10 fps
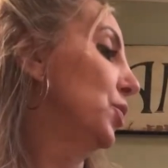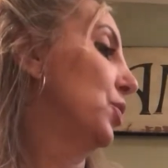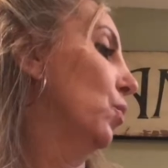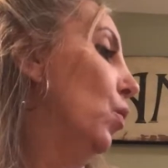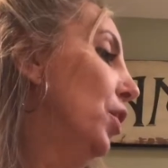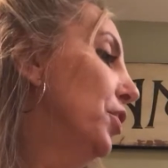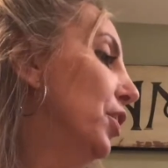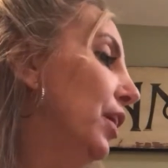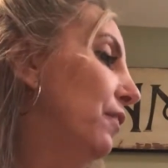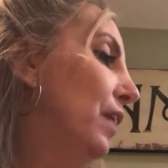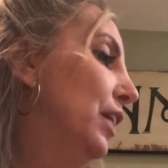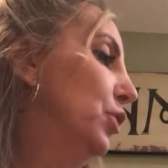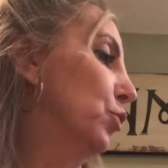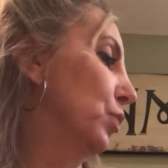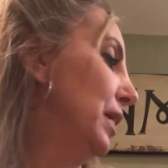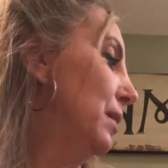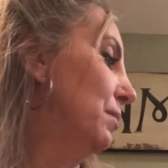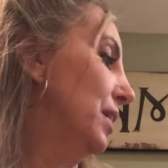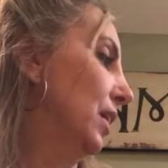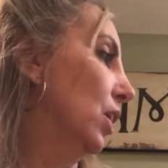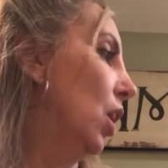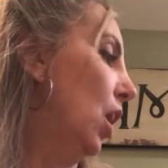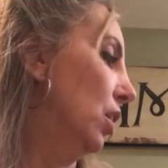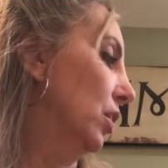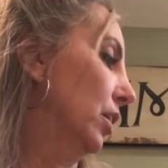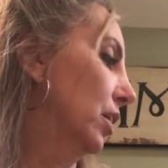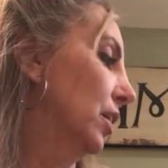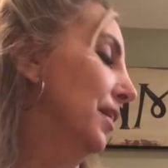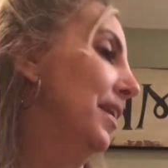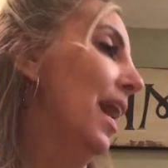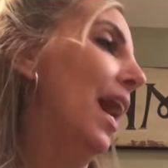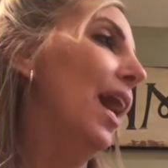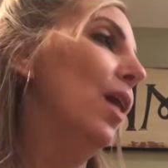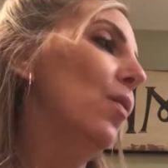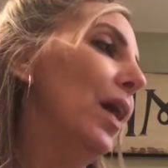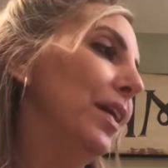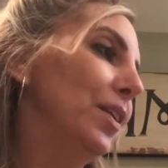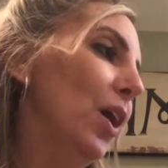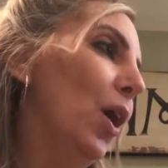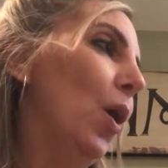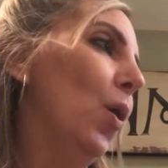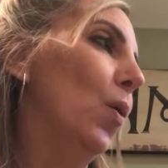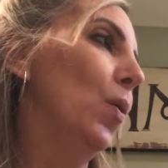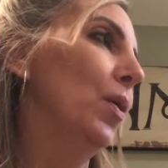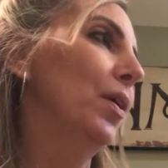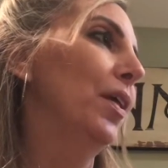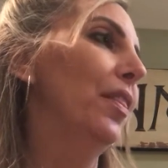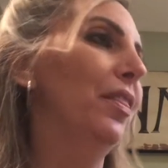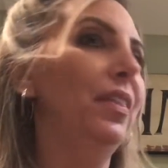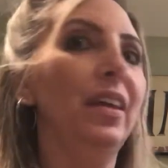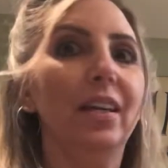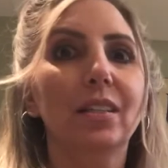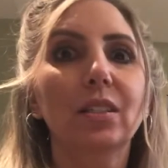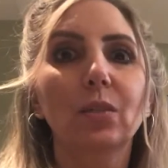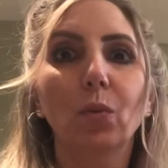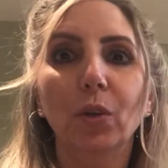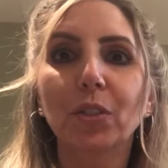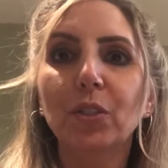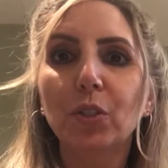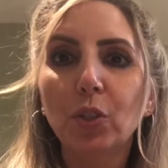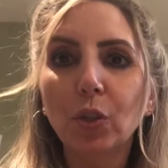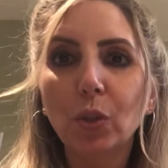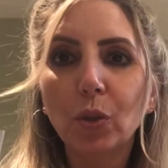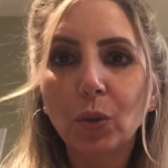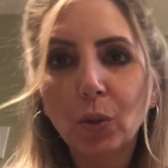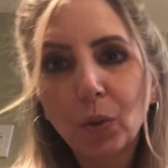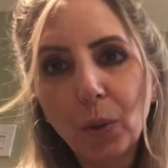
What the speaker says: to wonder if I dreamed in color. Now I know this was too